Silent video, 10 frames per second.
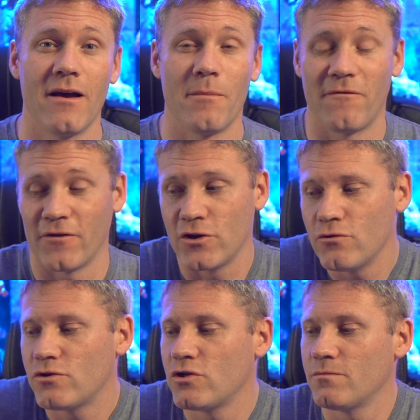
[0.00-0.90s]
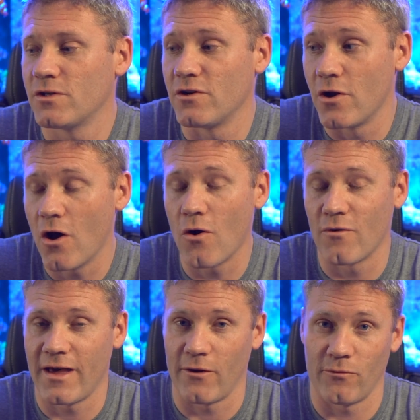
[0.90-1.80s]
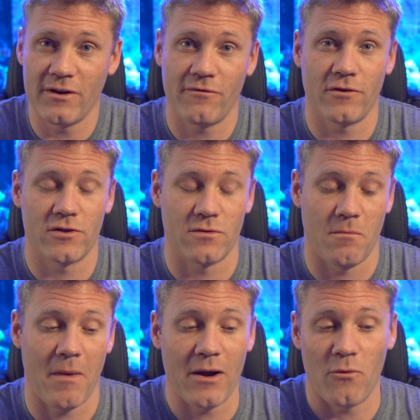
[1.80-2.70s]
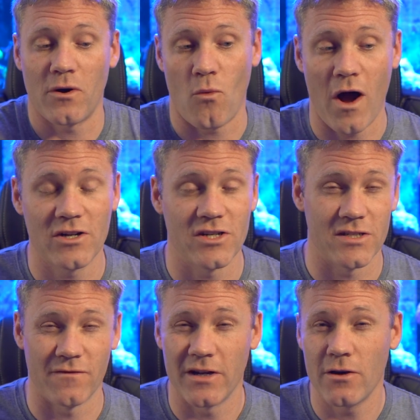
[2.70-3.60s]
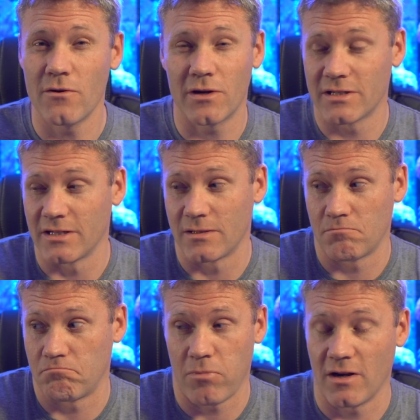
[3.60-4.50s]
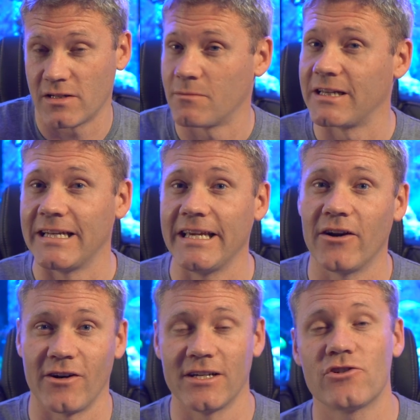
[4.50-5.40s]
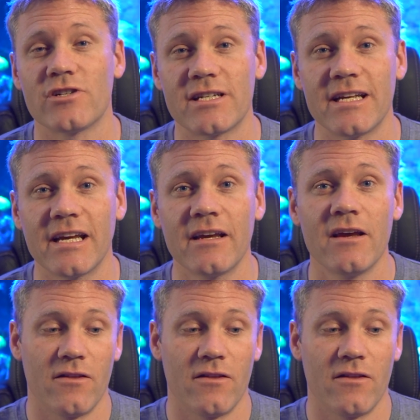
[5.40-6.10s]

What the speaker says: but for YouTube to know that reefers might want to watch this video because it's possibly neat or interesting,